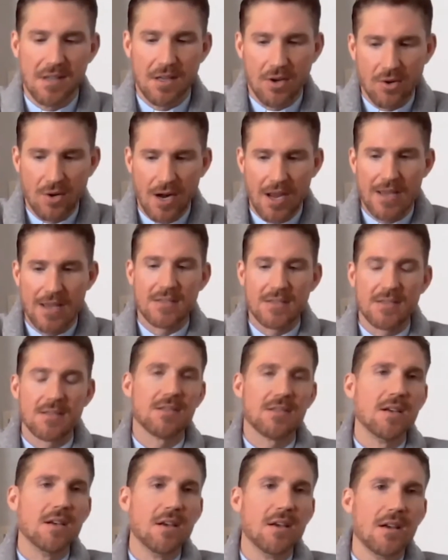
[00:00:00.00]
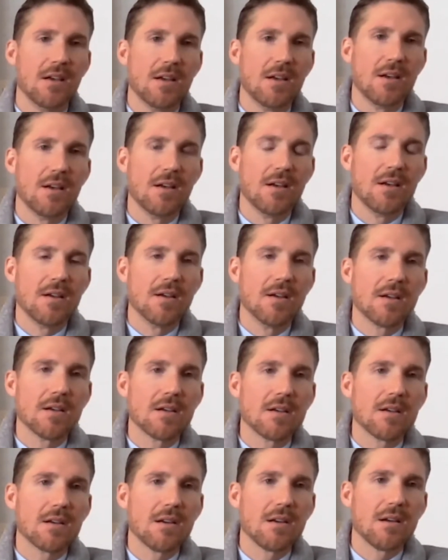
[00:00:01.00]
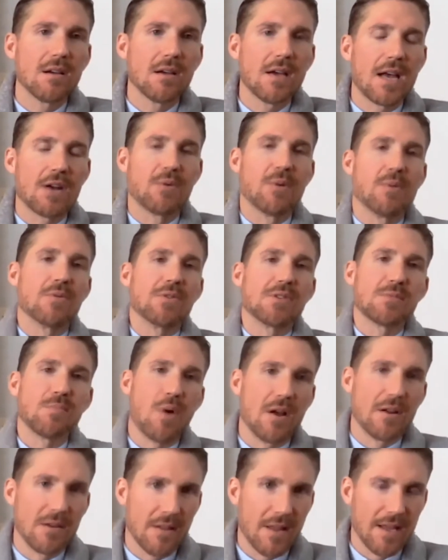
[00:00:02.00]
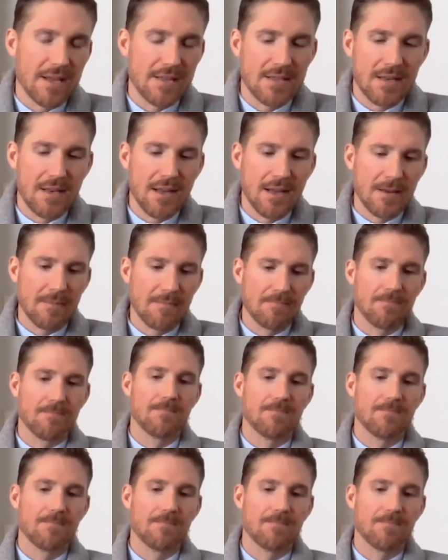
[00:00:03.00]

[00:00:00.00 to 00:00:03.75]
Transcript: the Christ. How do we respond to that today?